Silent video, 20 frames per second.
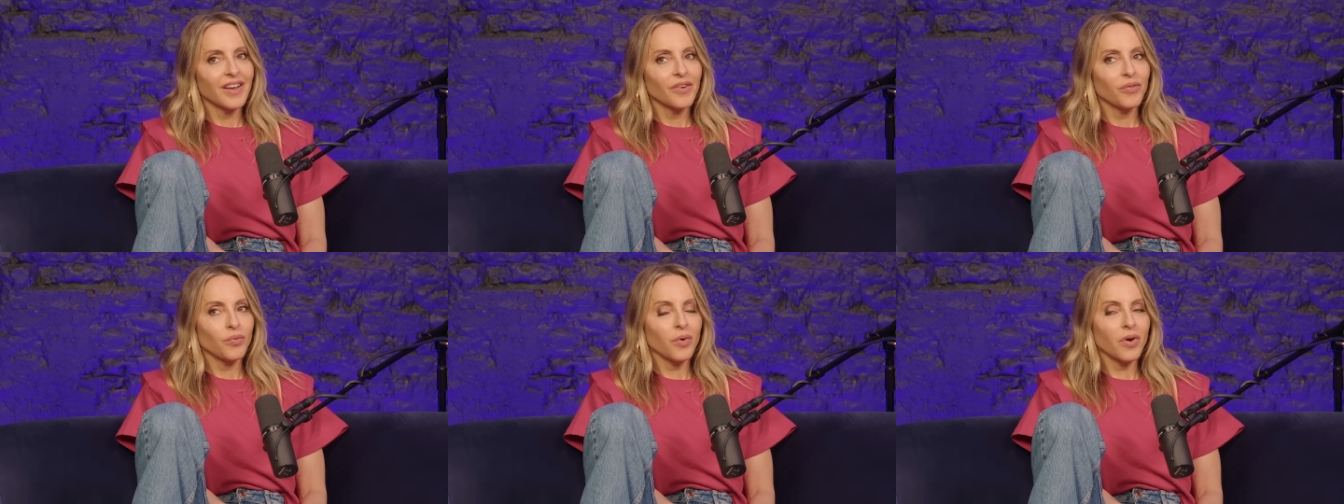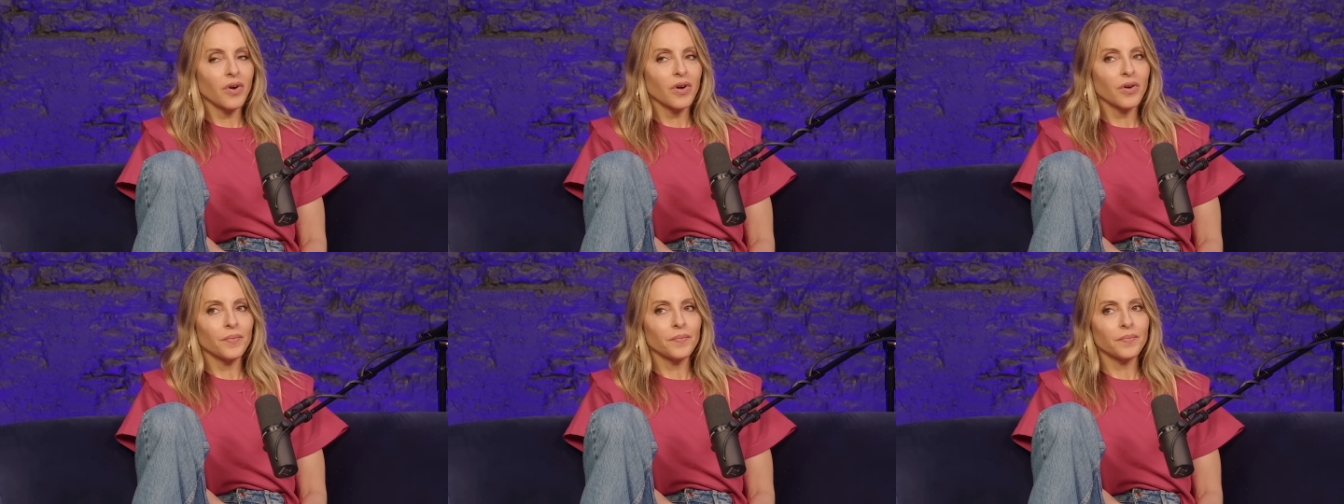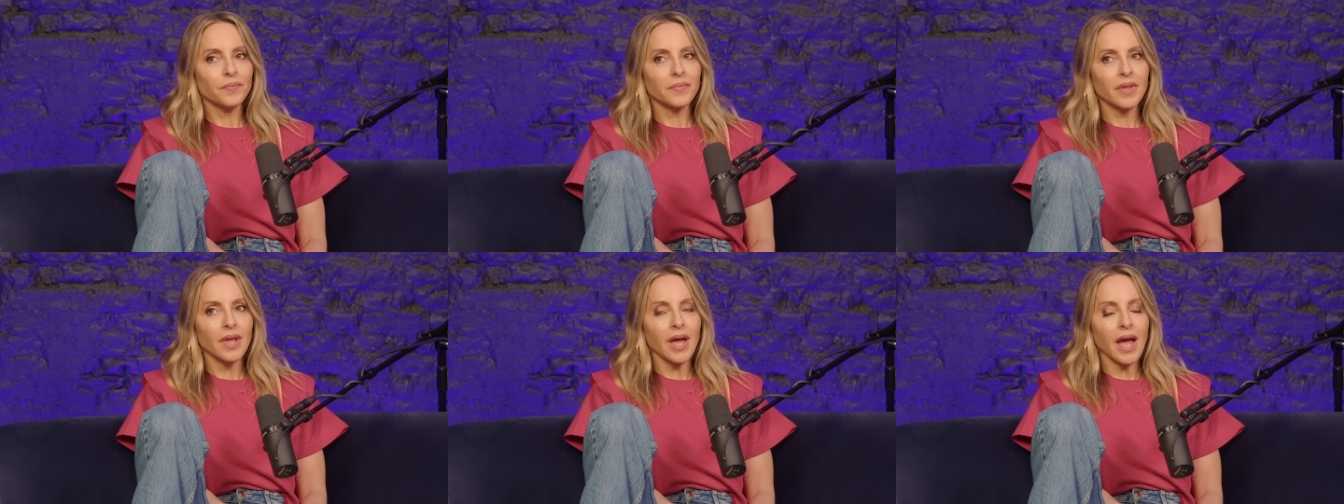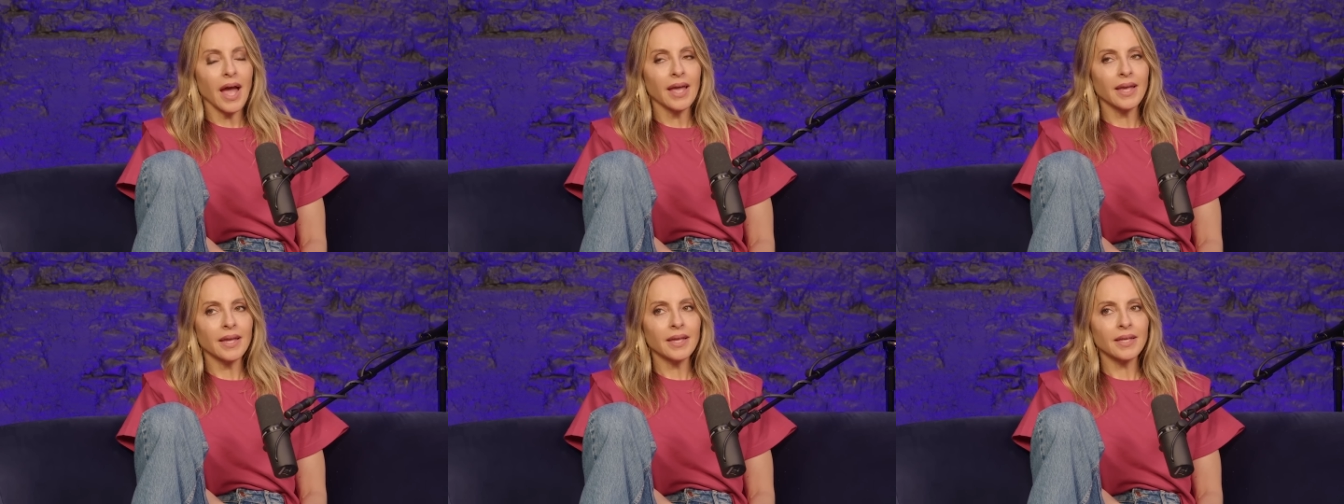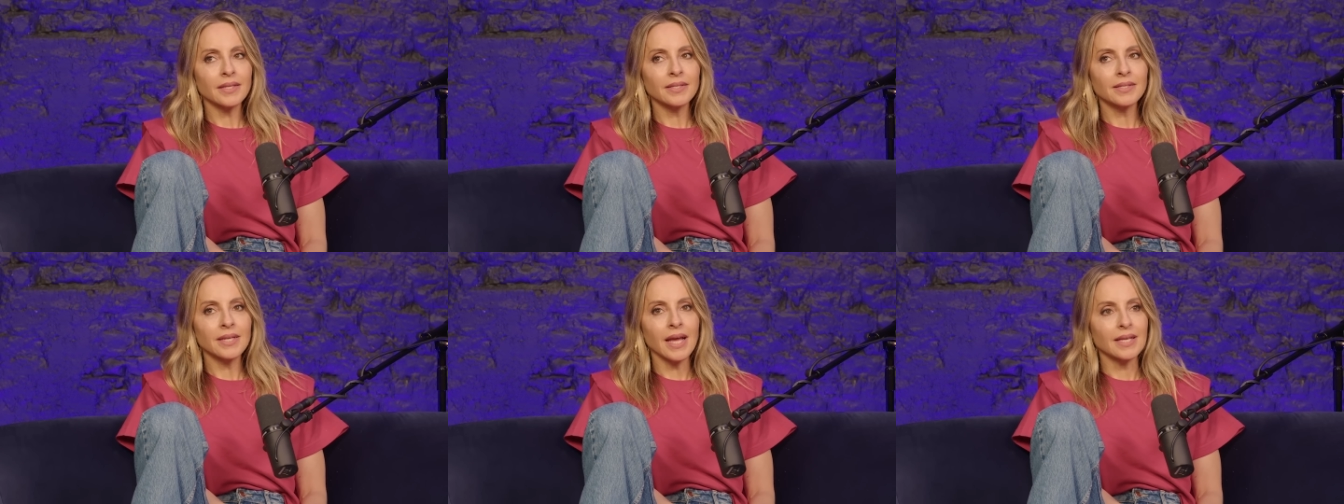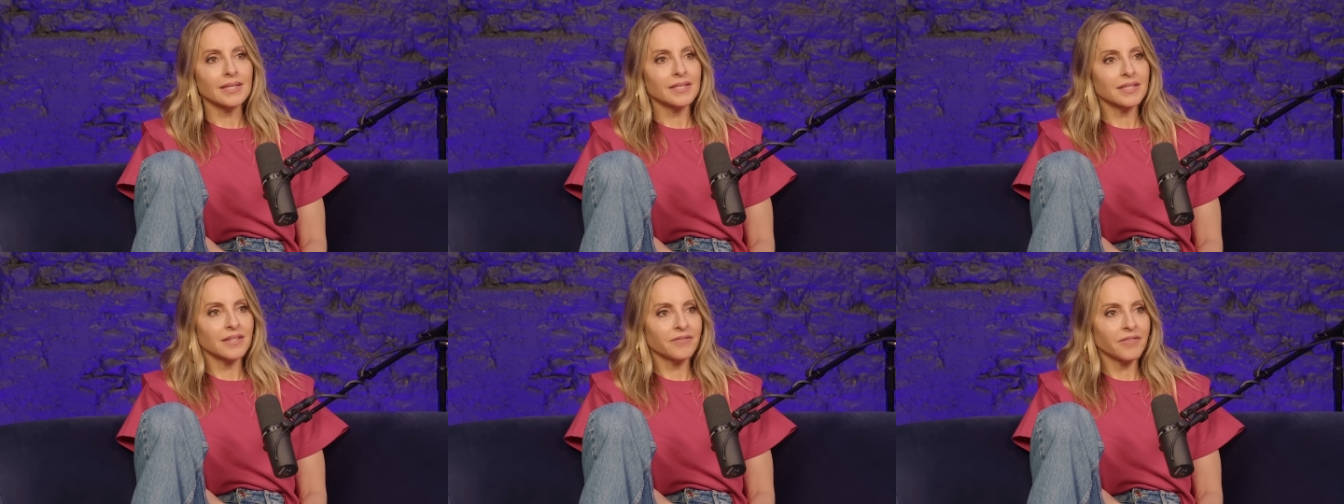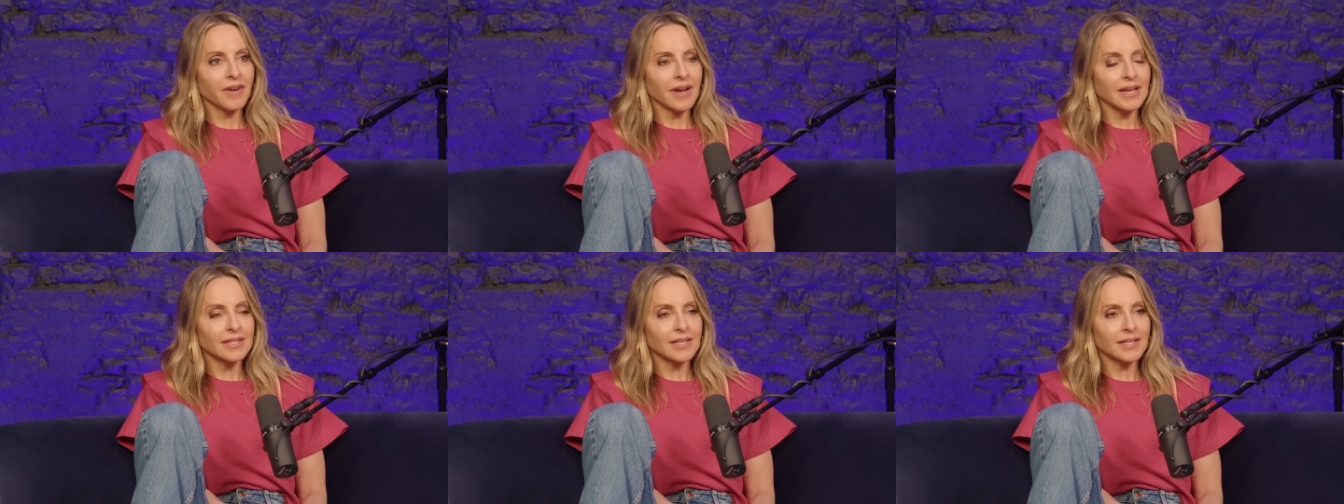Well, I can
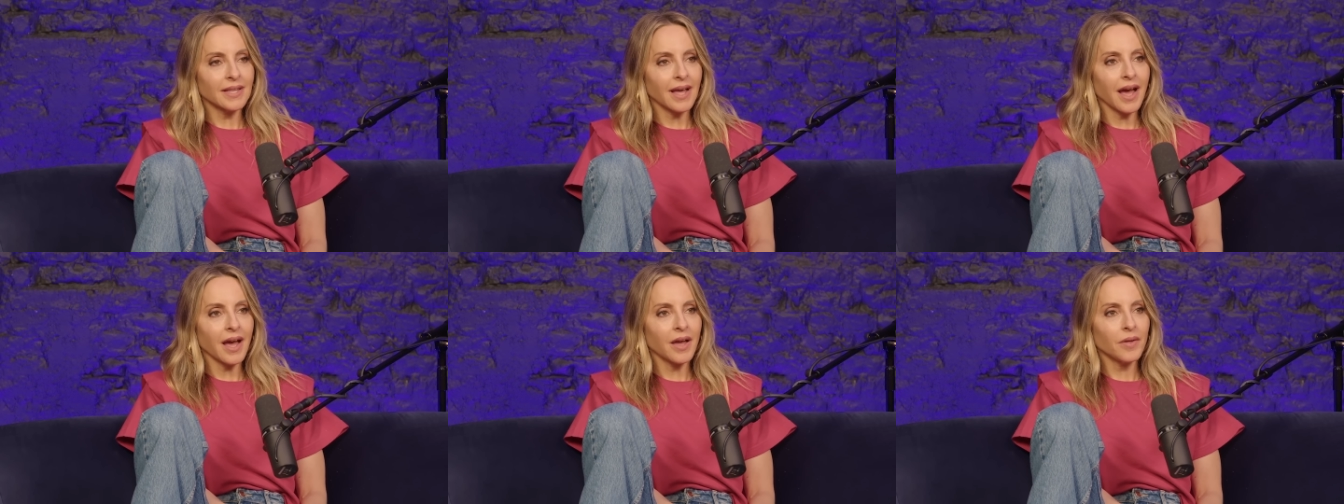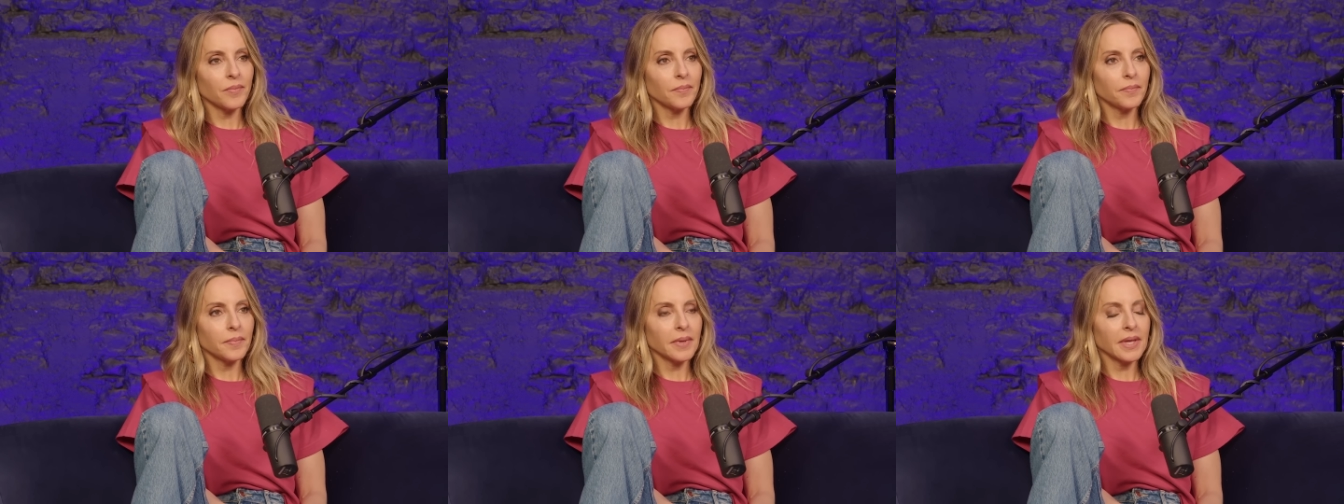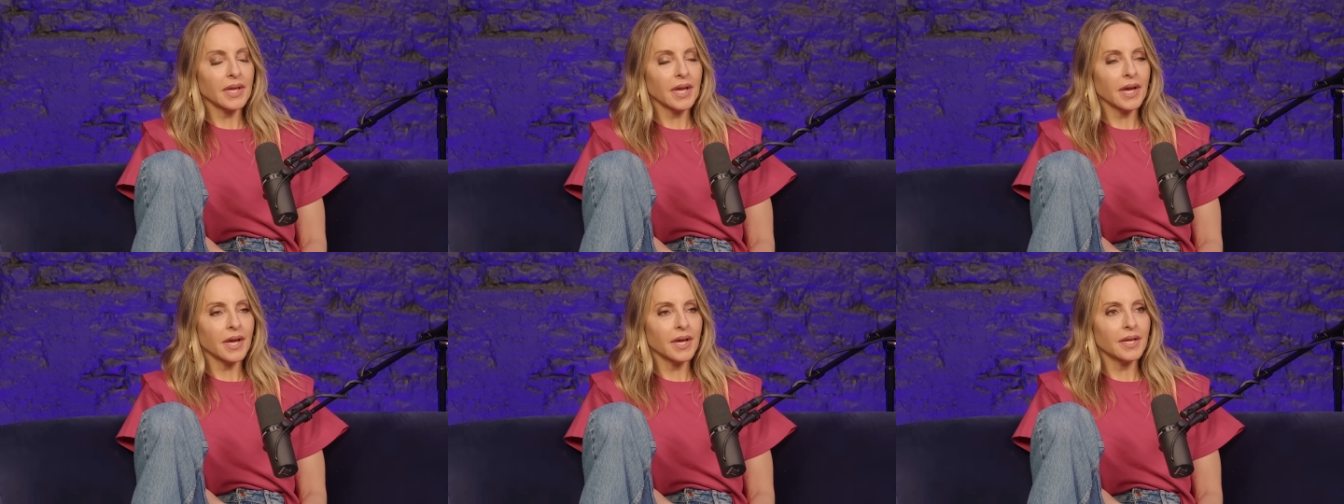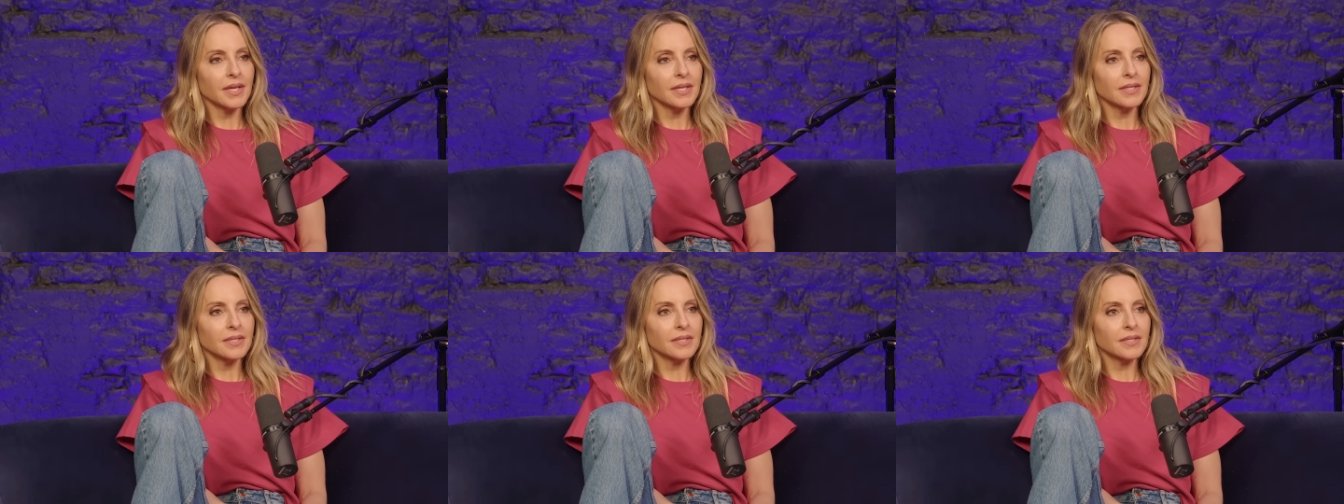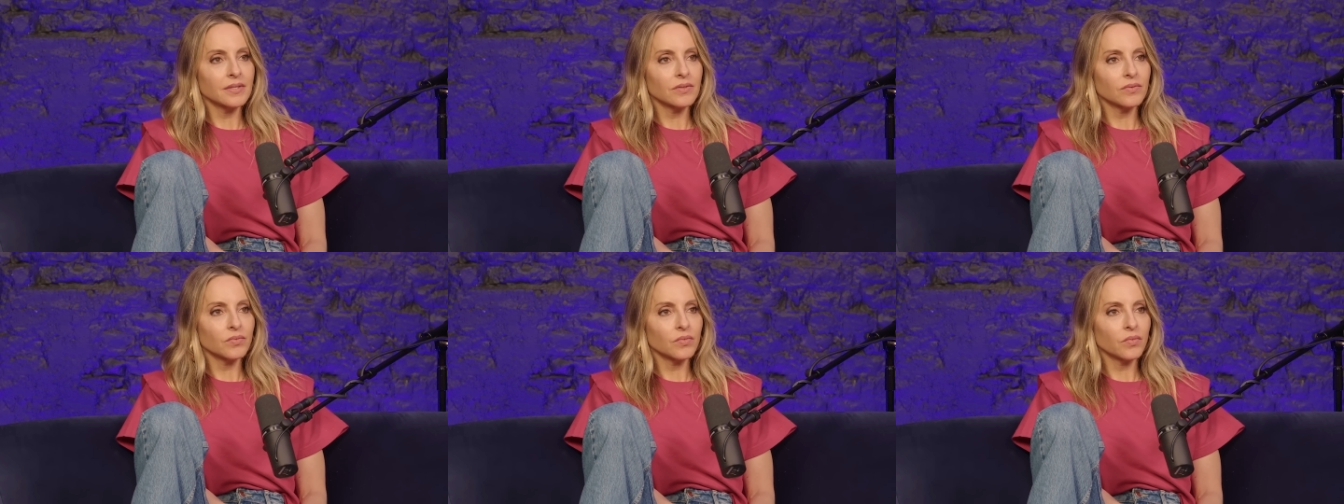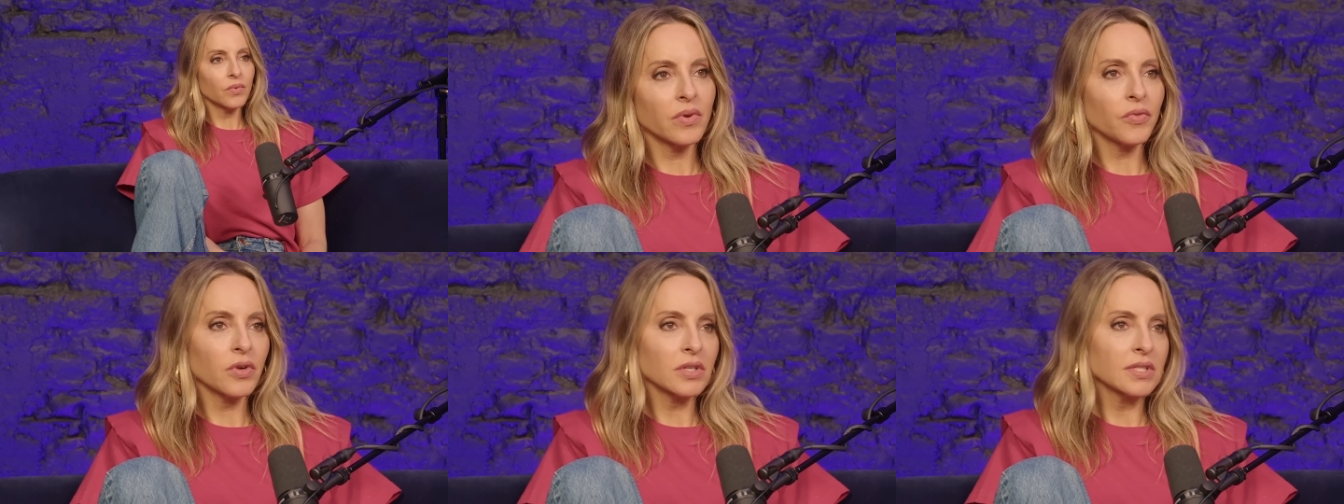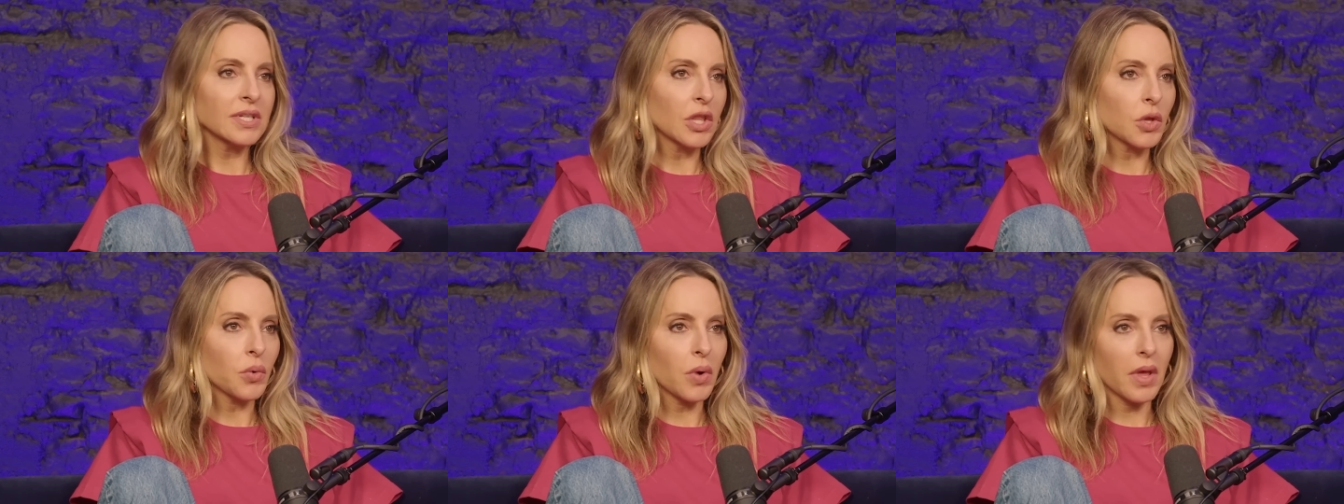testify to that because we've worked
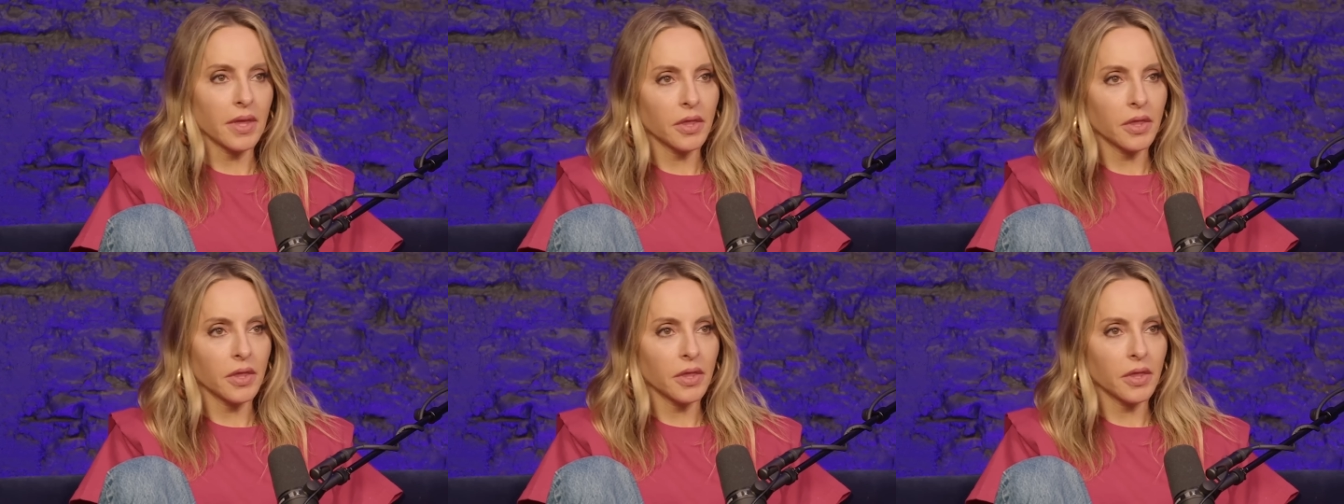together, what,